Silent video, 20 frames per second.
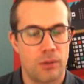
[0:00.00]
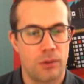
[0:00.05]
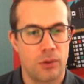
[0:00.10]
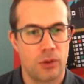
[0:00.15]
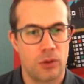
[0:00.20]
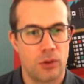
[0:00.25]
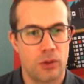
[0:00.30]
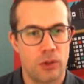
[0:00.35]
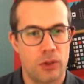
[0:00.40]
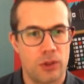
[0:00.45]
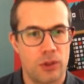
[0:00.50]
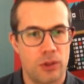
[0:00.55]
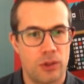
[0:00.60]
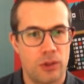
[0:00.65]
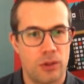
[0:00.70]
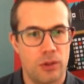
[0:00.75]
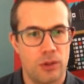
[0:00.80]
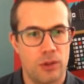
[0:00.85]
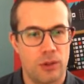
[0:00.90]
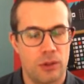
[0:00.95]

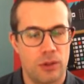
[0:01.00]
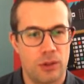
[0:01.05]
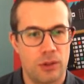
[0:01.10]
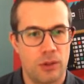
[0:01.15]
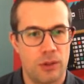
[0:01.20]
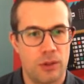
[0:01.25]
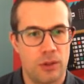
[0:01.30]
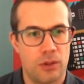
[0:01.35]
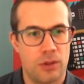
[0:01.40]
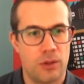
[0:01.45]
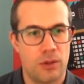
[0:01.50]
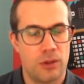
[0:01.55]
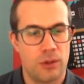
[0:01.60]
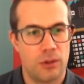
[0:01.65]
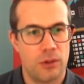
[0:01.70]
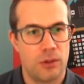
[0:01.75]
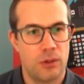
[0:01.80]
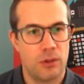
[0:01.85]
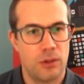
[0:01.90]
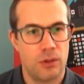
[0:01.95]

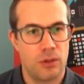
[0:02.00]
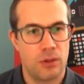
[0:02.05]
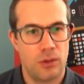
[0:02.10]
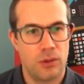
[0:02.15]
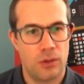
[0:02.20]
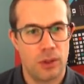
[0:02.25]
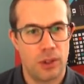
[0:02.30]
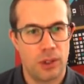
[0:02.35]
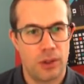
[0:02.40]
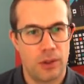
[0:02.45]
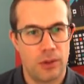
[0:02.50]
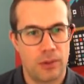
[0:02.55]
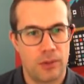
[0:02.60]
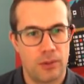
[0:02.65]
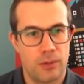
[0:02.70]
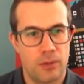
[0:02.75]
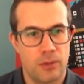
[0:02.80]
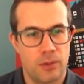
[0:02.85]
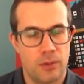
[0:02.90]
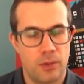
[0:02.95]

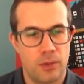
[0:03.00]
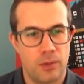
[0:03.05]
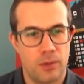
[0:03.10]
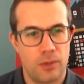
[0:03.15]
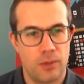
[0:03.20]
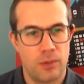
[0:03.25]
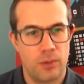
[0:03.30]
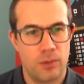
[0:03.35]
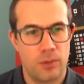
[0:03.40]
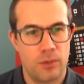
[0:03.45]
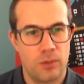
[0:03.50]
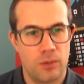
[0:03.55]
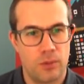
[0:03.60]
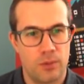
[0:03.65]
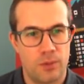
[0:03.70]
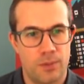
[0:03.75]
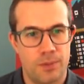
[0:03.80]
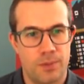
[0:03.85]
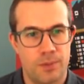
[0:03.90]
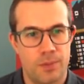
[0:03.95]

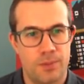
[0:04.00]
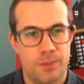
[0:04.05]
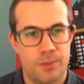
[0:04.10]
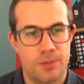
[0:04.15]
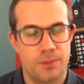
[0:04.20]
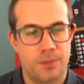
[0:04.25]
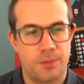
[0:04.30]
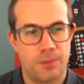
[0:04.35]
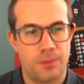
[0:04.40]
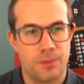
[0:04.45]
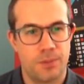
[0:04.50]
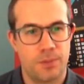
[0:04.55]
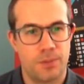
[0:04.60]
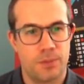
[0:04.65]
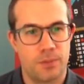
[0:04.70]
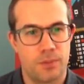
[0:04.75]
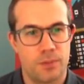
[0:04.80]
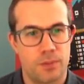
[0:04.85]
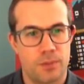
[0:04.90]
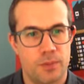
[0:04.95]

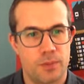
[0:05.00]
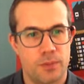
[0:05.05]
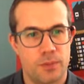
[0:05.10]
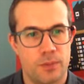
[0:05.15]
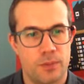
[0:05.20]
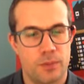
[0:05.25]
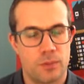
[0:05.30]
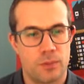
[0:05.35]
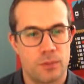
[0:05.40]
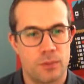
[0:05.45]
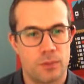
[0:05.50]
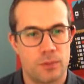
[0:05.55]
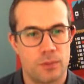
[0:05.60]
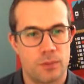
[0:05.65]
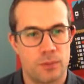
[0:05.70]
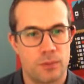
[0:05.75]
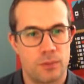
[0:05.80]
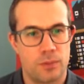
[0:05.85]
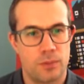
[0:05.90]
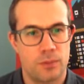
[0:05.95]

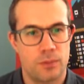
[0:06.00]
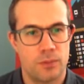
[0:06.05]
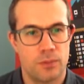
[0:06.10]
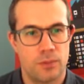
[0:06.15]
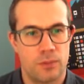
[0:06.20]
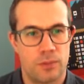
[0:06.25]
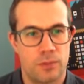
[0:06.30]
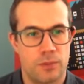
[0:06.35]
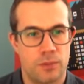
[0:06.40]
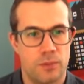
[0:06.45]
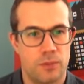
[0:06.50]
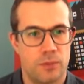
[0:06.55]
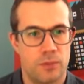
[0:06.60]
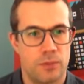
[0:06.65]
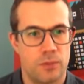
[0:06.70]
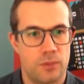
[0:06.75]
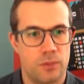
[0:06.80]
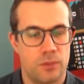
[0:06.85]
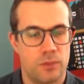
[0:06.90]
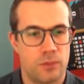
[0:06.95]

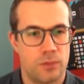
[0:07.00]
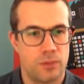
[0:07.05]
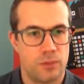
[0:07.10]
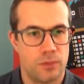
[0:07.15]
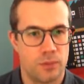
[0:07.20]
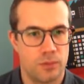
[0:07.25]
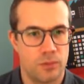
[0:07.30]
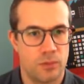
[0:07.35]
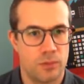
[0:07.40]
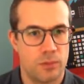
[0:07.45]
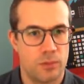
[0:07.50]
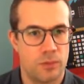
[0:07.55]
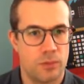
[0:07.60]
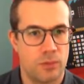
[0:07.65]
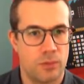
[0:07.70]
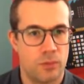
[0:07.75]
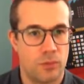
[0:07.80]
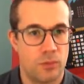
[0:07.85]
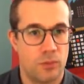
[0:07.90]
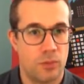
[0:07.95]
The person shown says nothing.